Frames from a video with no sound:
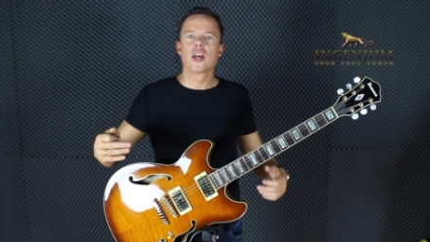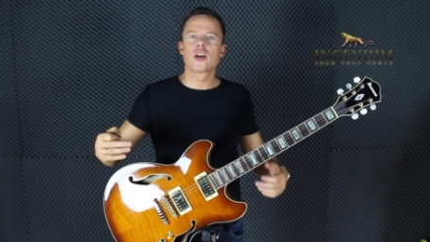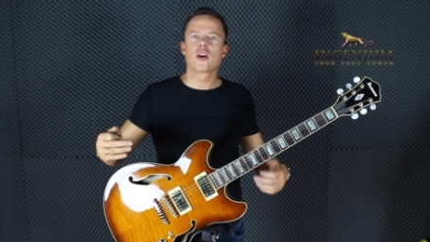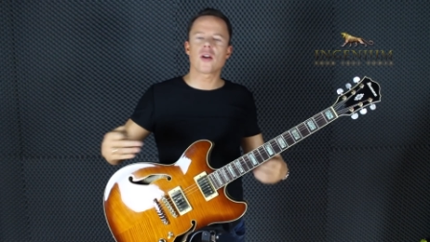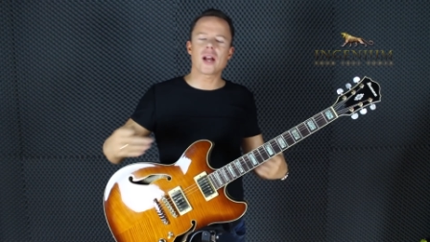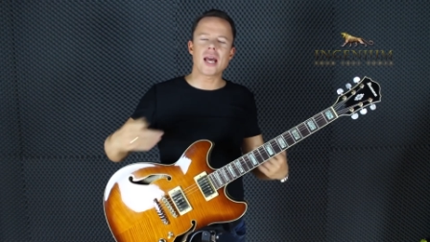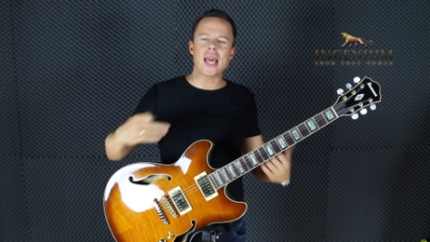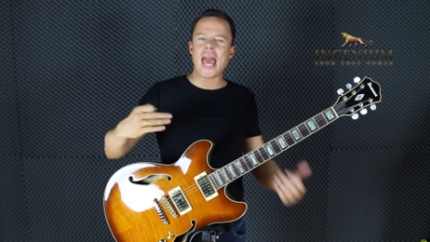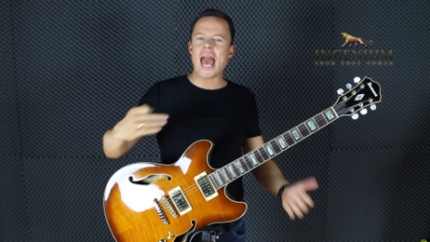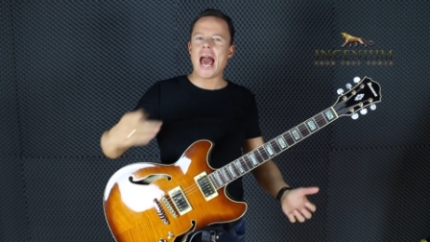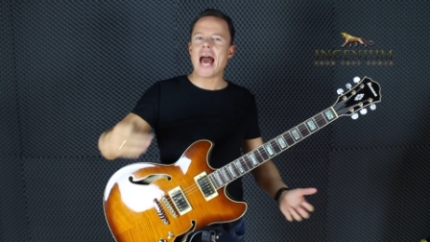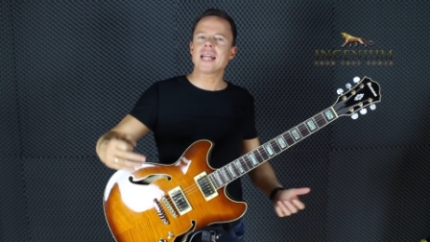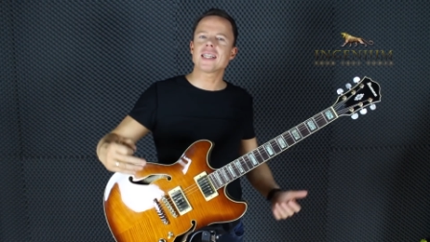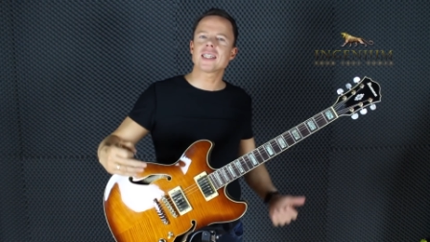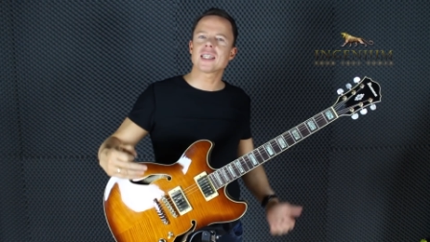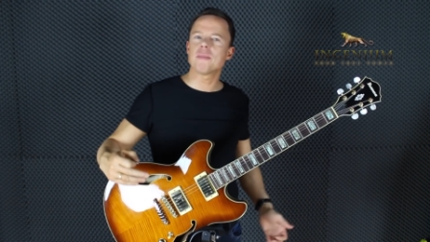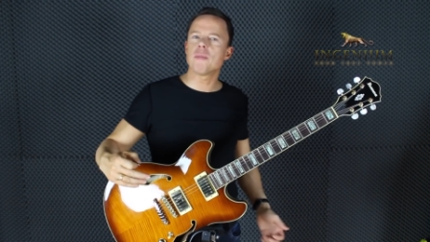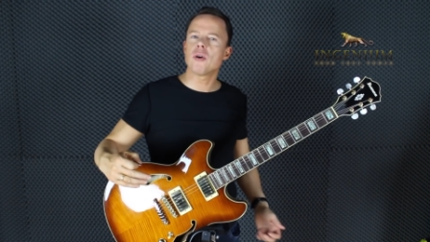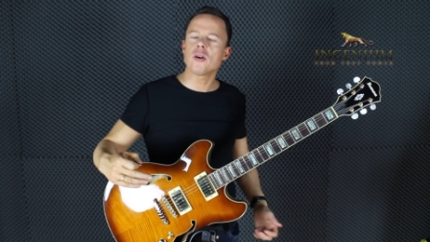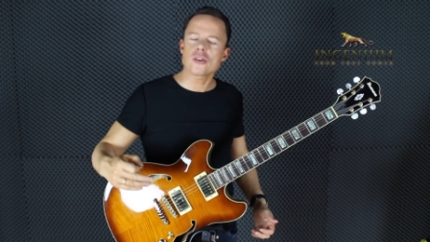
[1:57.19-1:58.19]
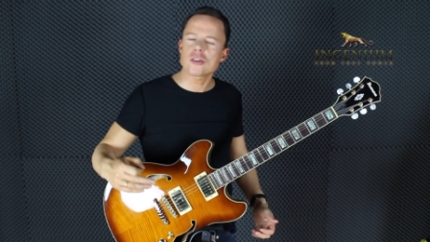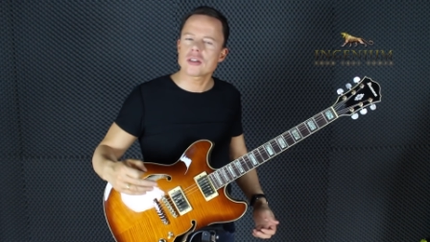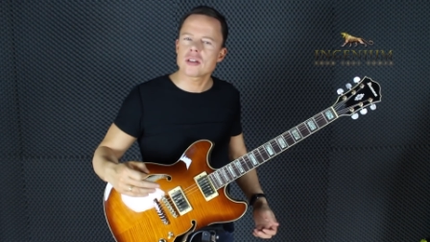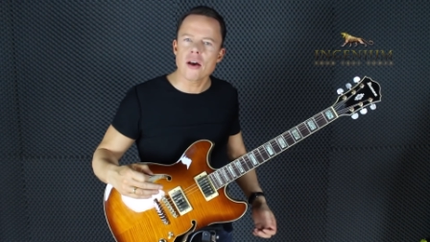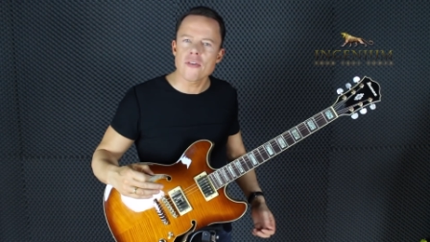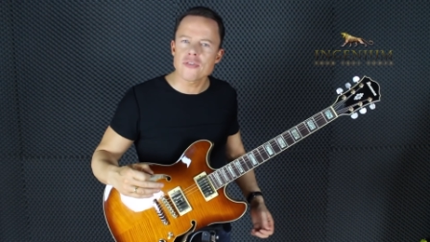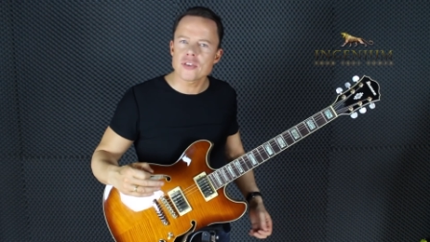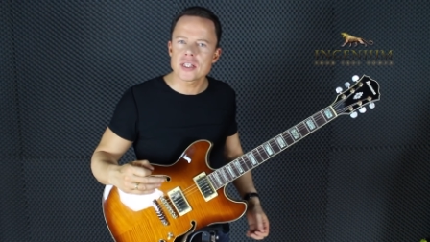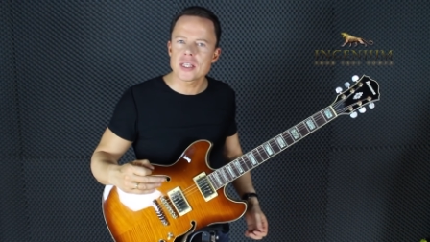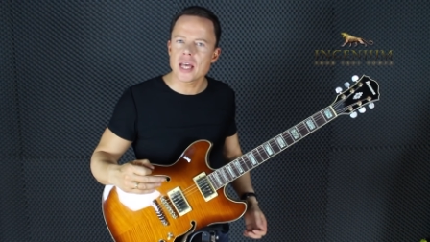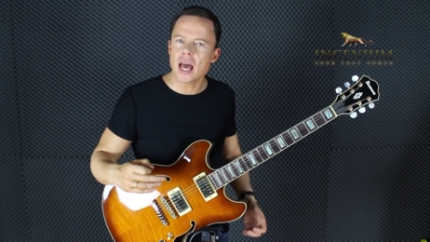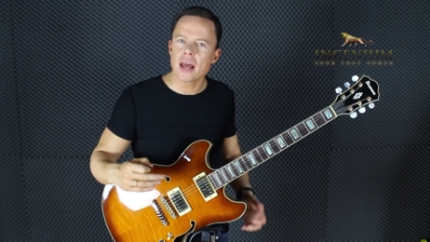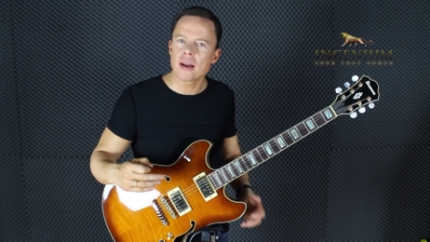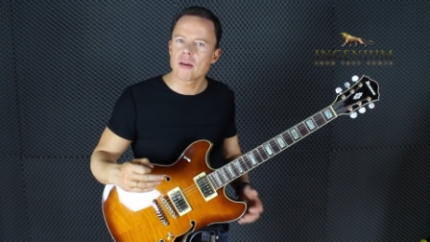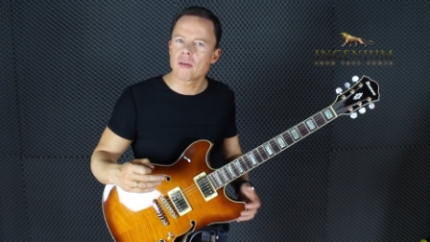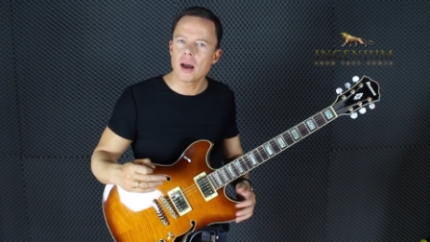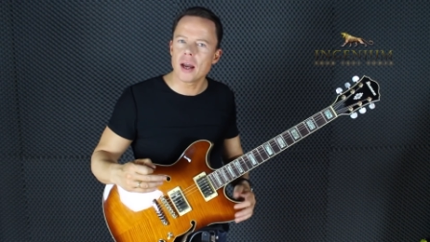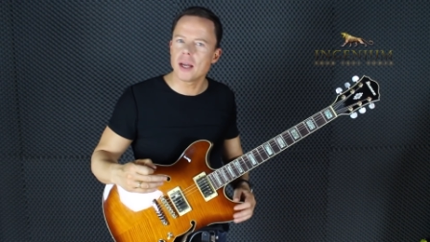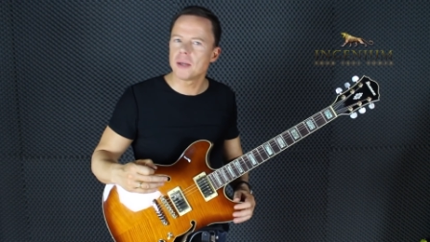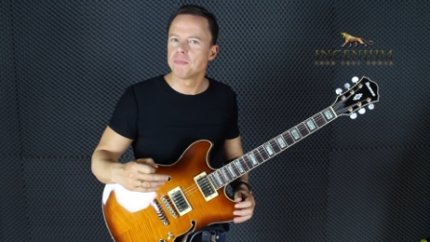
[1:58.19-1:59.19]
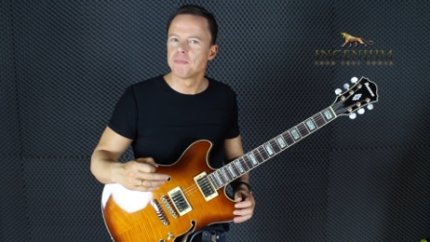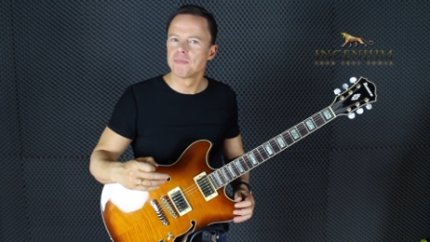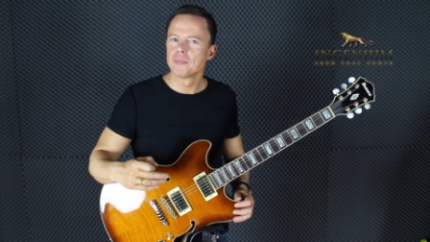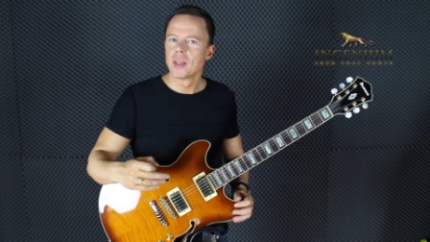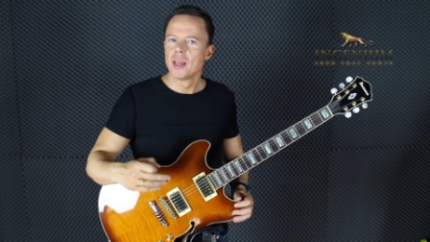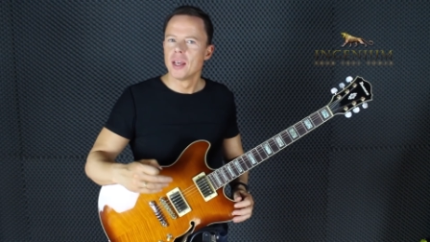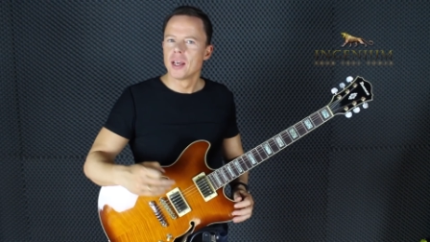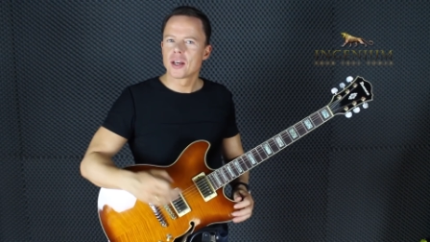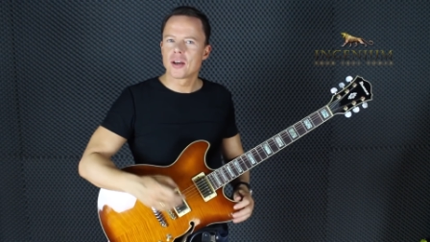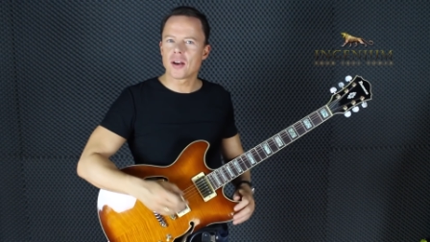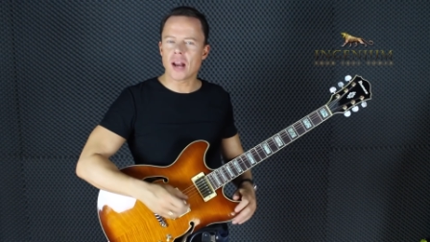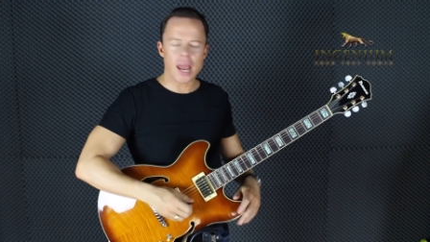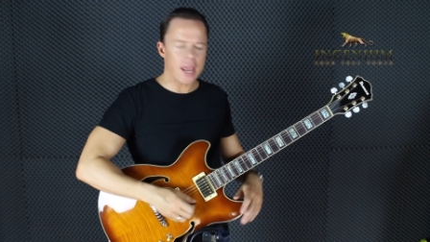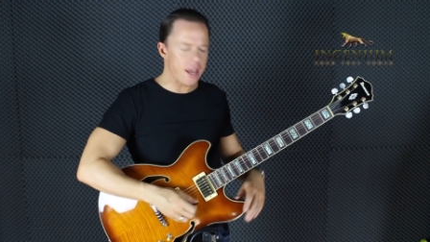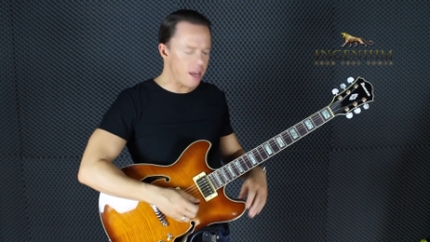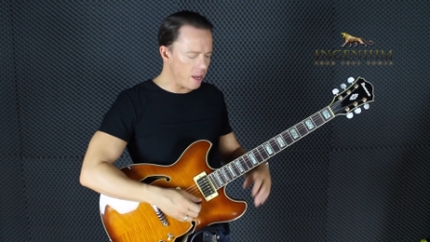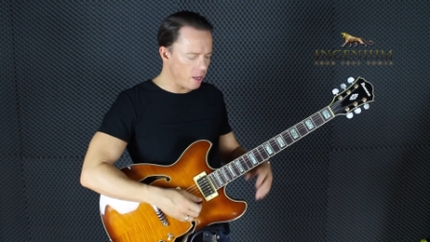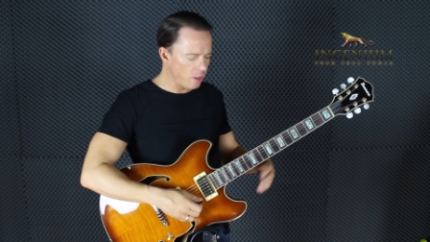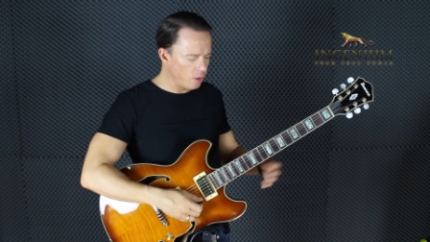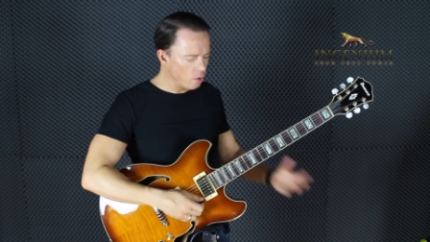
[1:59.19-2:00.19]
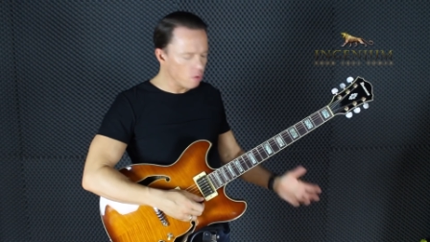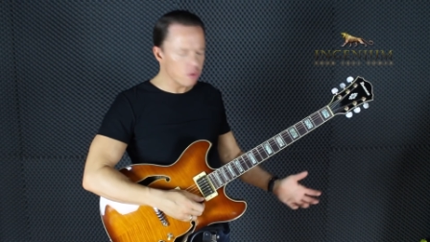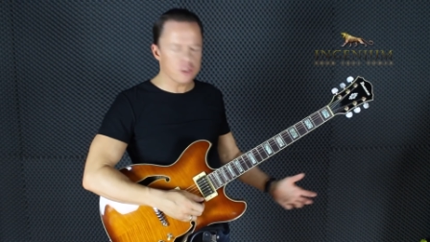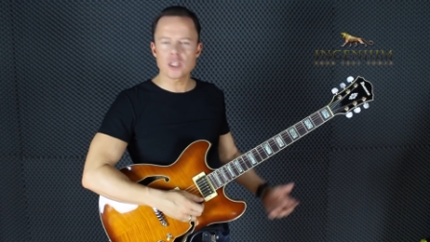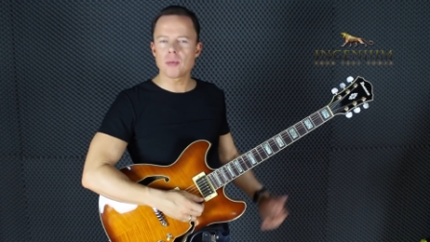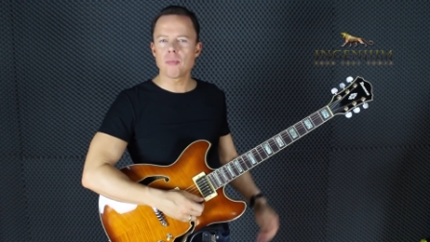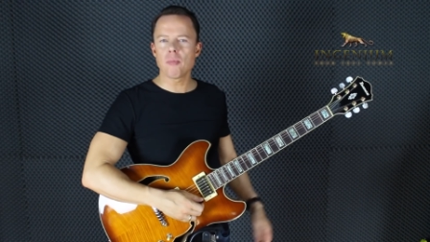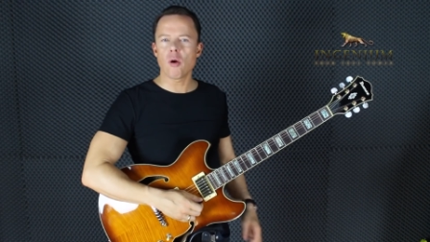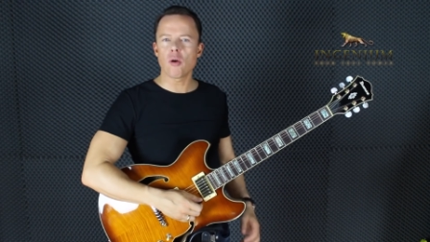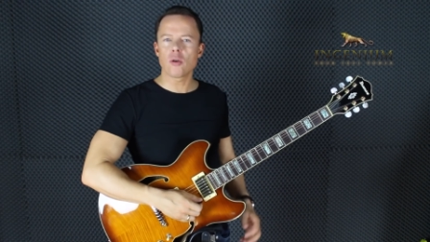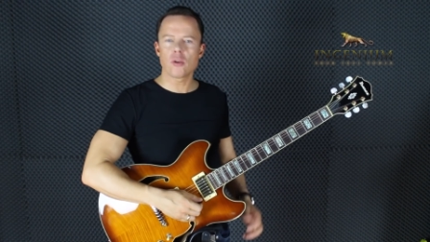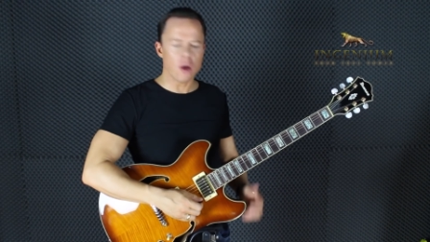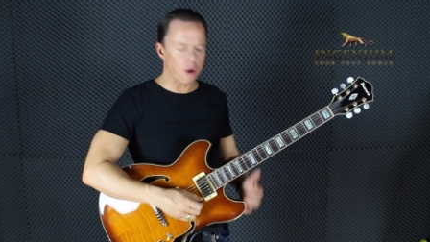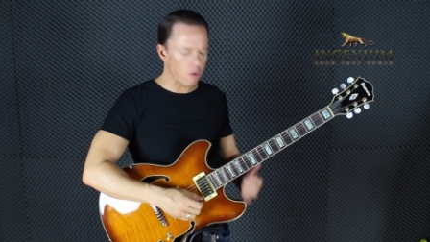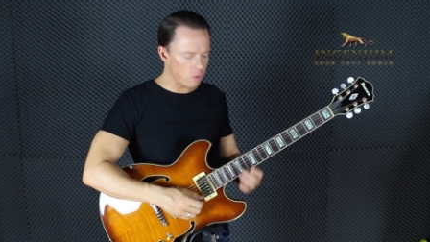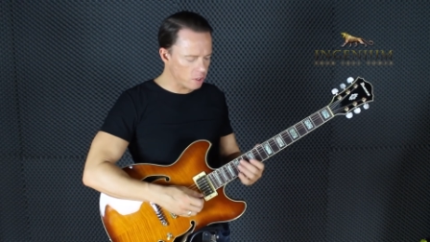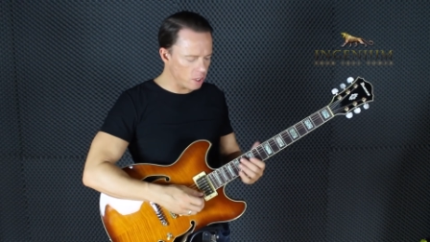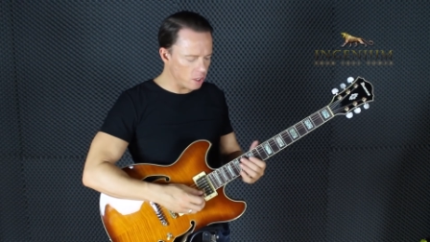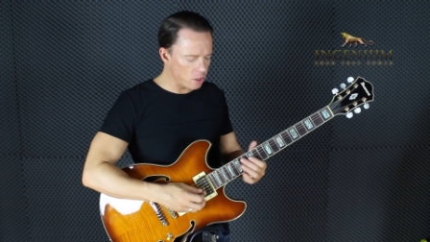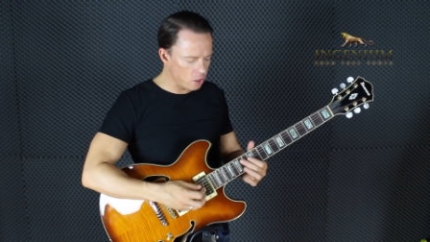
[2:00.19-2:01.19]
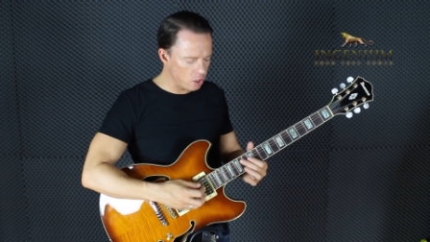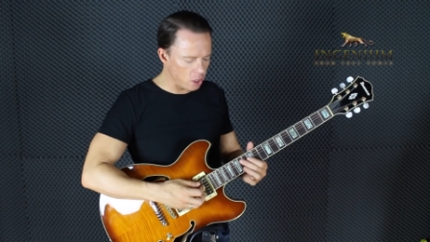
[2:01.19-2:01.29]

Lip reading: could I add some more stuff to that, right? Could I use some more notes than